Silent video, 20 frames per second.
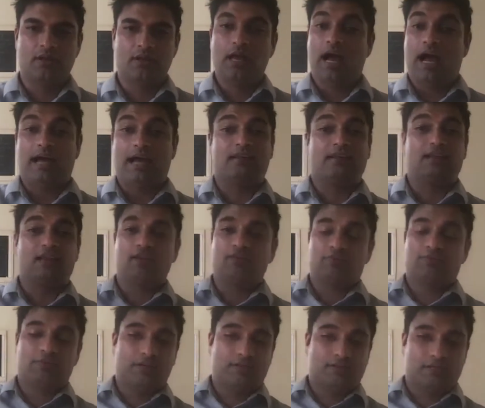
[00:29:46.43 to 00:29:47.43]
I'd love
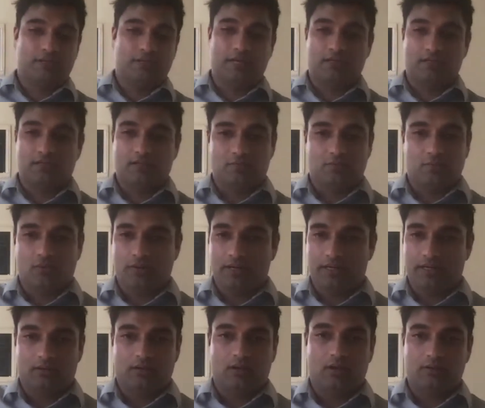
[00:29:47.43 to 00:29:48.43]
for us to get to a
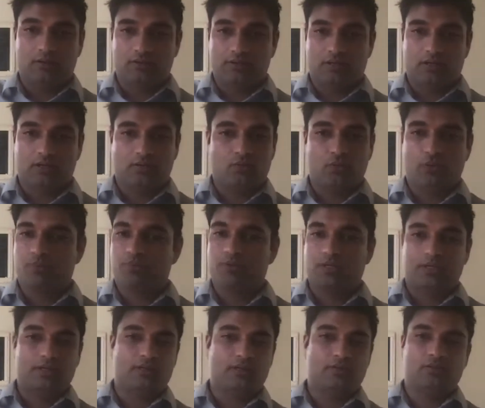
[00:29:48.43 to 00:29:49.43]
point long term where we
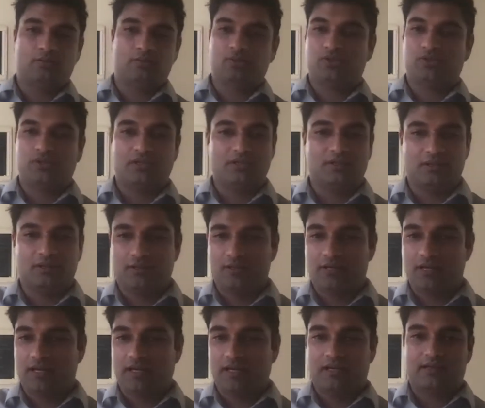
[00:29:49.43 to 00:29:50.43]
can use machine
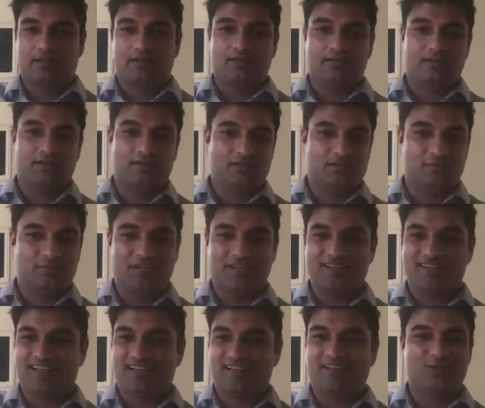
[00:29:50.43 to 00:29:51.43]
learning and the system can
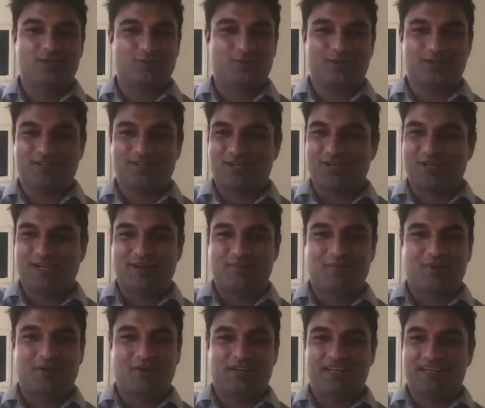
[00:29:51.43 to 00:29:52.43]
tell us what our target
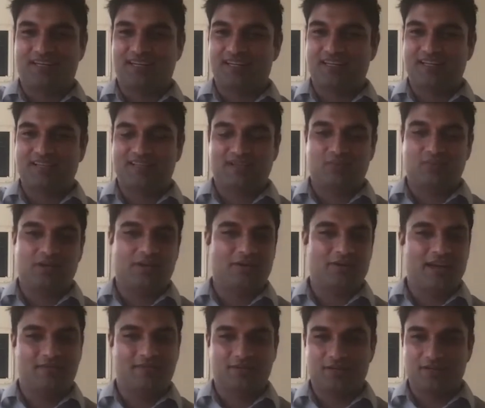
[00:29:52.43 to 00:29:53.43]
market is and we don't
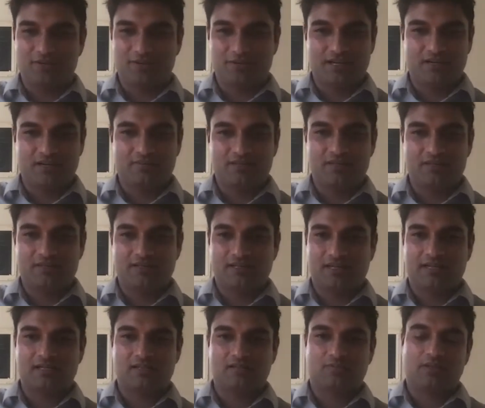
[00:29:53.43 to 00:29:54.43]
have to do any of these
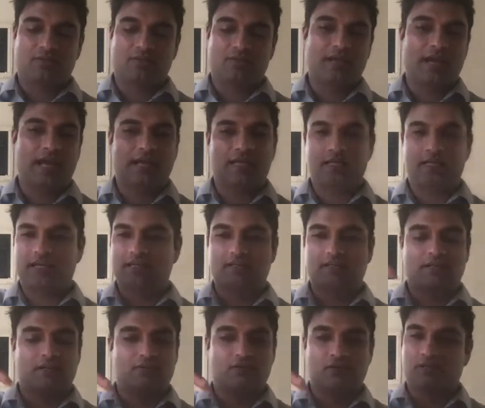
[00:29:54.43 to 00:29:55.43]
things. But the reality is
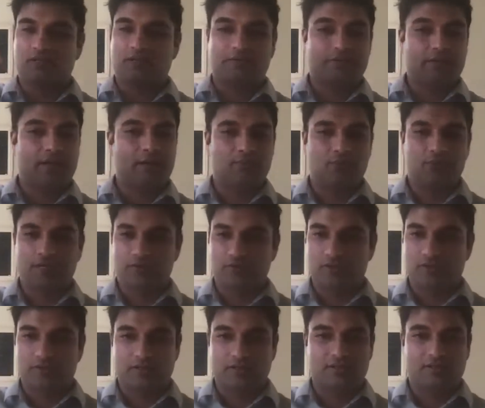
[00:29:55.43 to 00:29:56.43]
that just sales
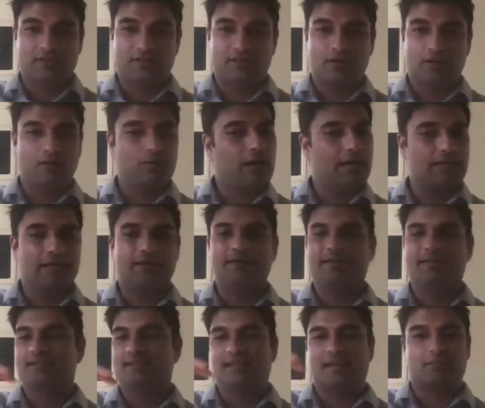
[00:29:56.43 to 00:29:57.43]
operations isn't there right now.
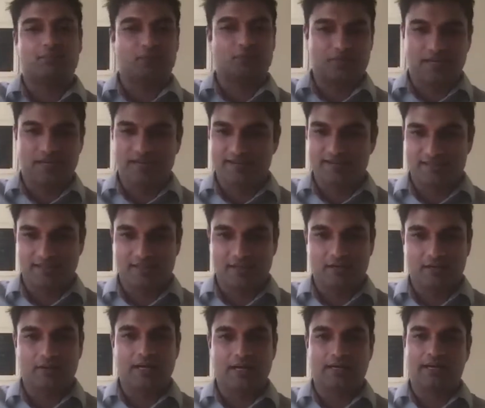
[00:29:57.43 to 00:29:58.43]
The sample set isn't
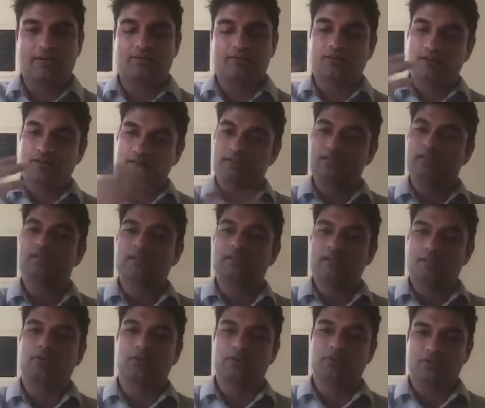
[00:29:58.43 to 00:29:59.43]
there right now. So this is the
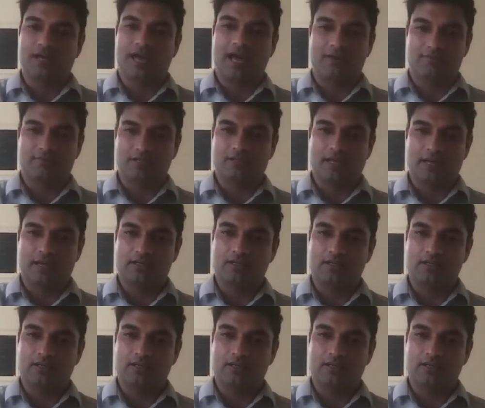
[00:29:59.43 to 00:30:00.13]
approach you have to take.